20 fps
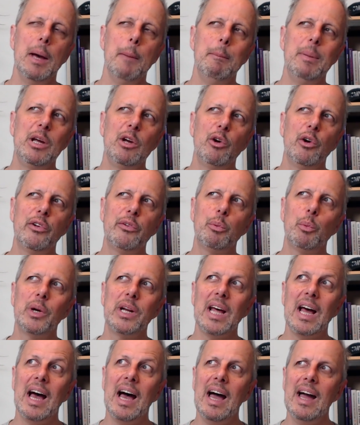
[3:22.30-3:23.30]
Because
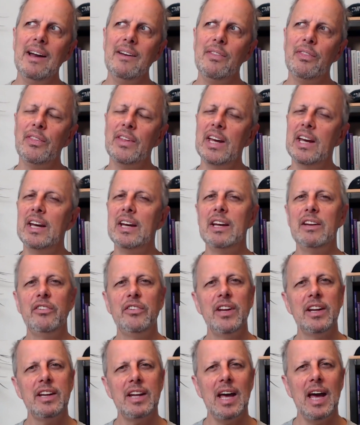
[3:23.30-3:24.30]
what I think is
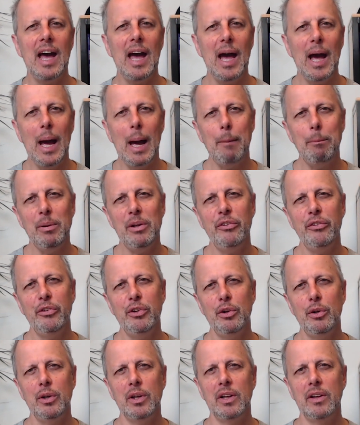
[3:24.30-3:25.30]
that happy
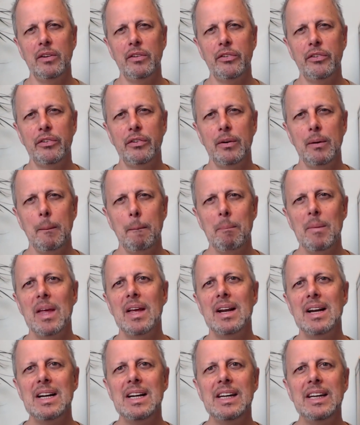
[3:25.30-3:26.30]
students
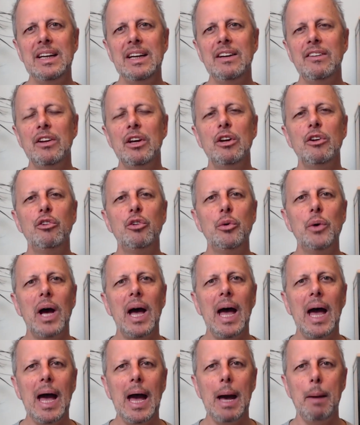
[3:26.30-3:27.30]
lead to a
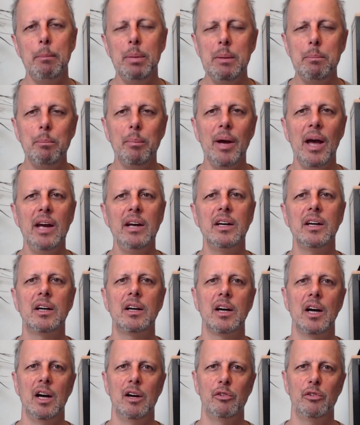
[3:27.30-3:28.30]
happy bank
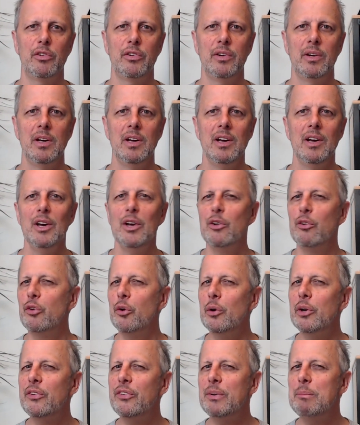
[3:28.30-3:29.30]
account. So
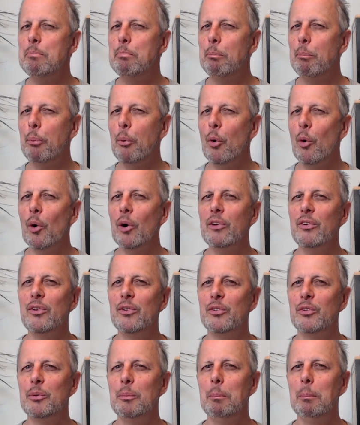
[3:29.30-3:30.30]
it's
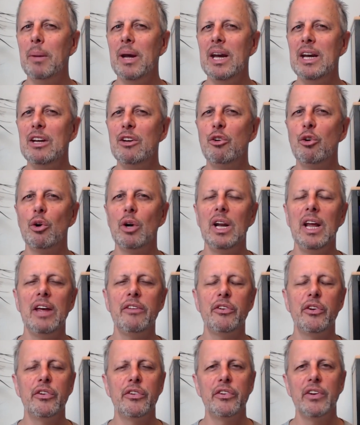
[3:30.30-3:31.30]
important to make your
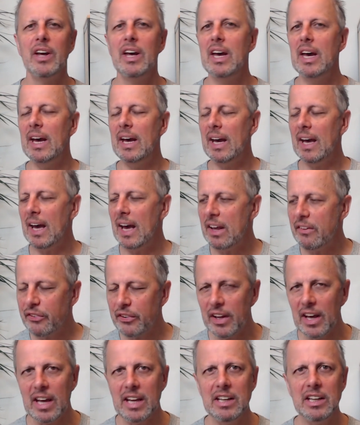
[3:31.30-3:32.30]
lessons as
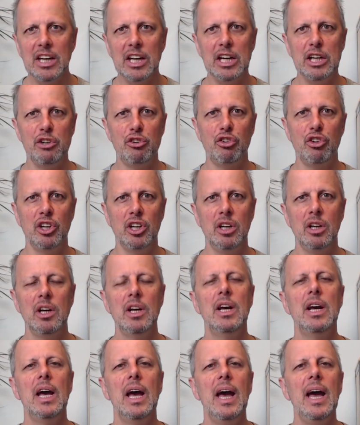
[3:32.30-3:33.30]
engaging
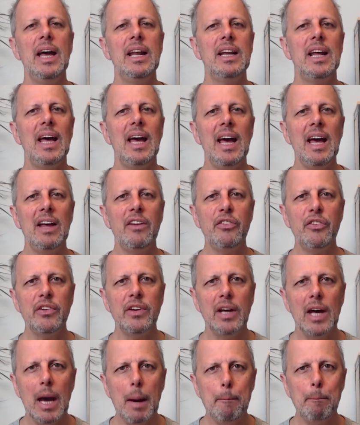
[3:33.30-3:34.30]
and as
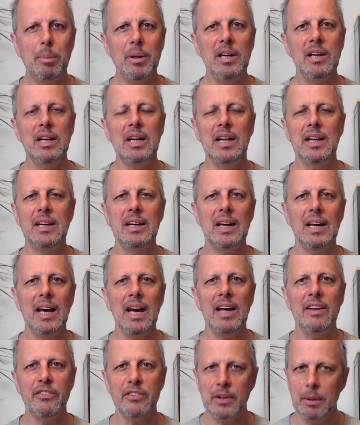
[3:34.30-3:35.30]
appealing
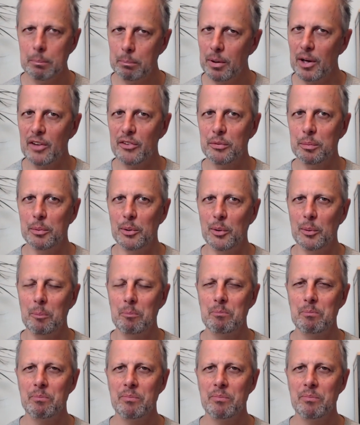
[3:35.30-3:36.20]
as possible.